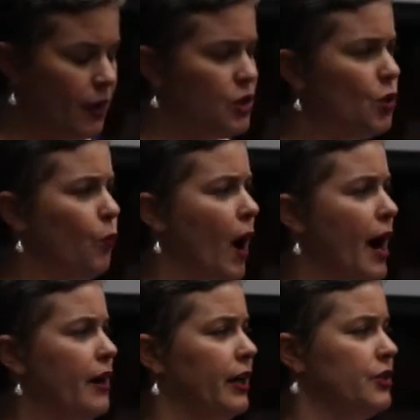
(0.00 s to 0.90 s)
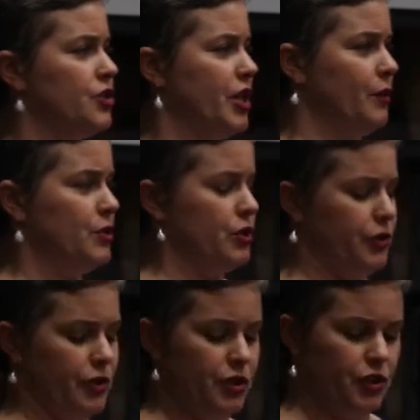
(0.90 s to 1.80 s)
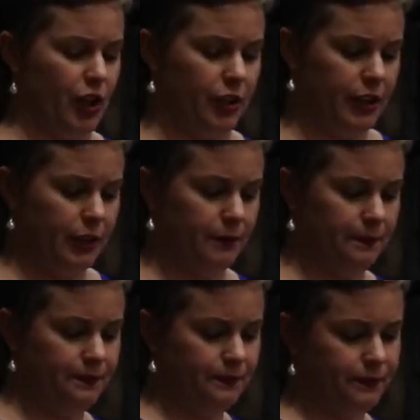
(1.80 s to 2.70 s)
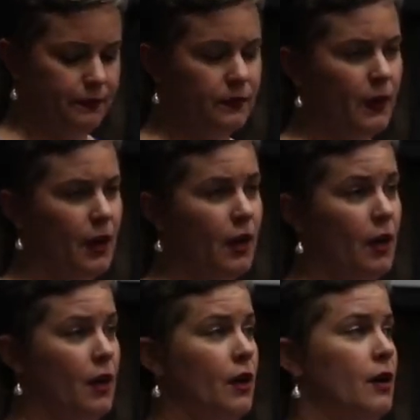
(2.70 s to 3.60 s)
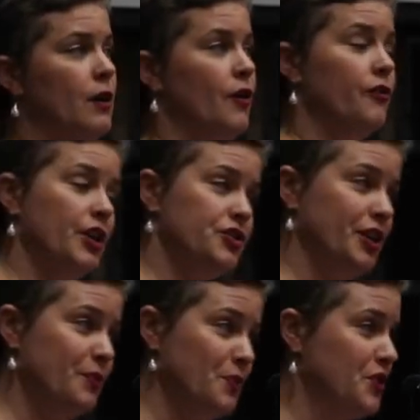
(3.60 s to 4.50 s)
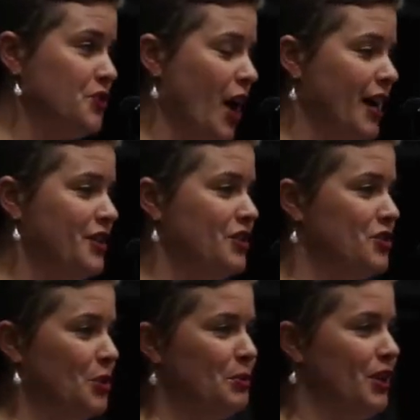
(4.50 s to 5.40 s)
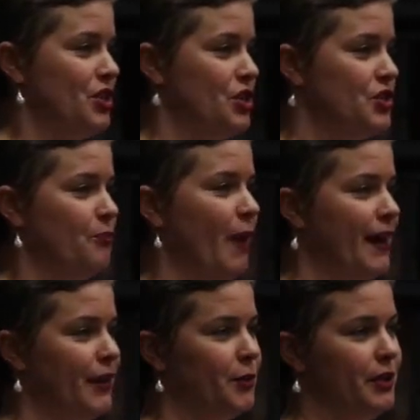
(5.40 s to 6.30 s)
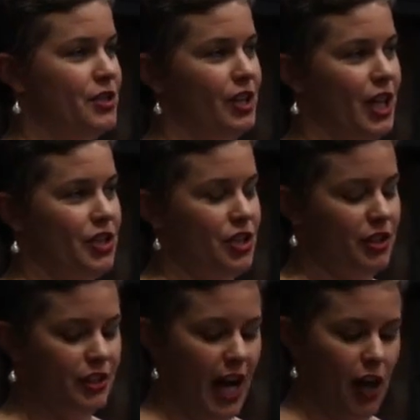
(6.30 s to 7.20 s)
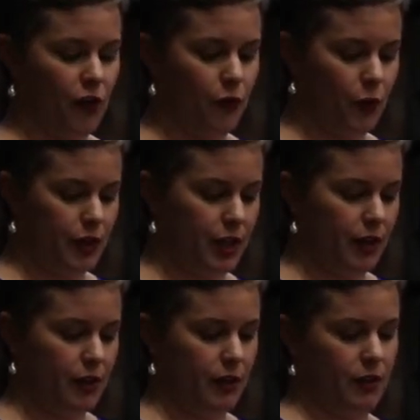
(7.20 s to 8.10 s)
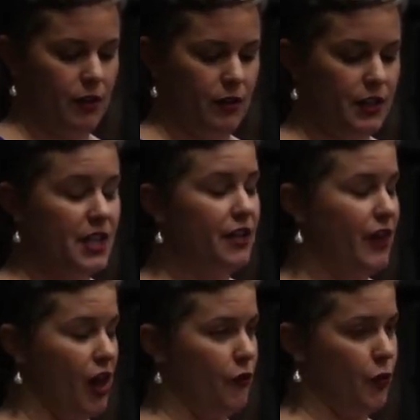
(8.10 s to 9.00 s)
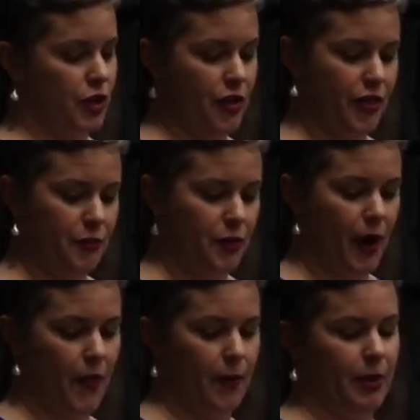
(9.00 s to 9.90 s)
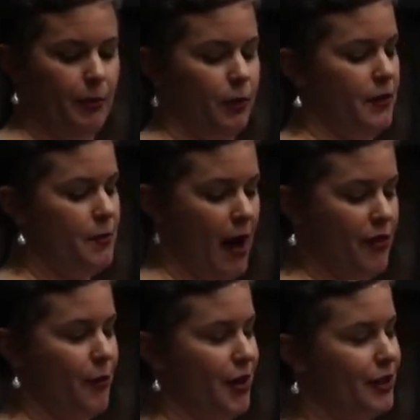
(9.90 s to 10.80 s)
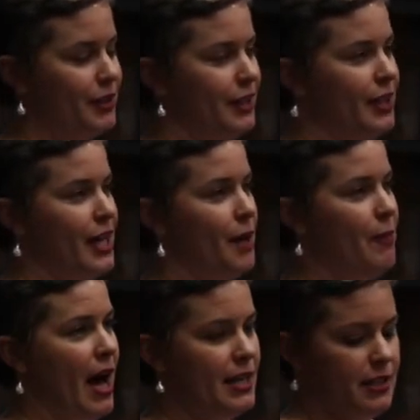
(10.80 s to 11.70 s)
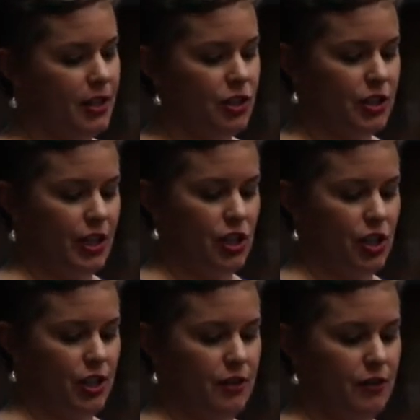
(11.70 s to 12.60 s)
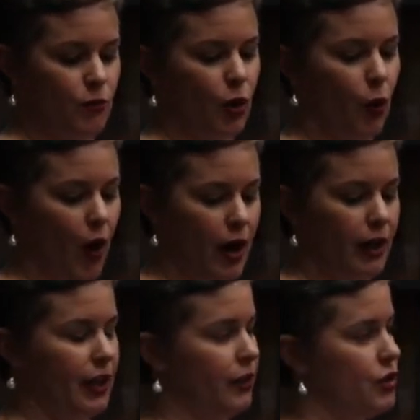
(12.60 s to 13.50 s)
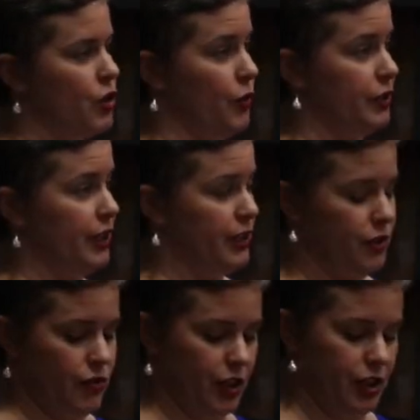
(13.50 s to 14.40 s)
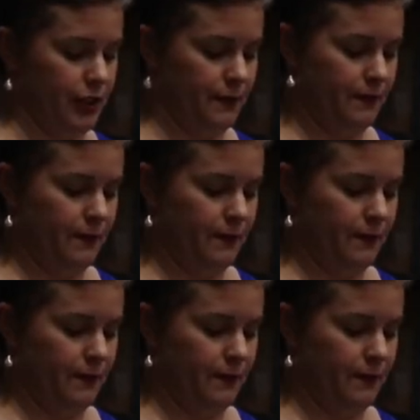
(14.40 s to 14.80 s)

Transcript: So why are English language learners struggling? Frustrated with the trials and tribulations of bilingual education, the state of California threw out the baby with the bathwater and passed legislation requiring English-only instruction.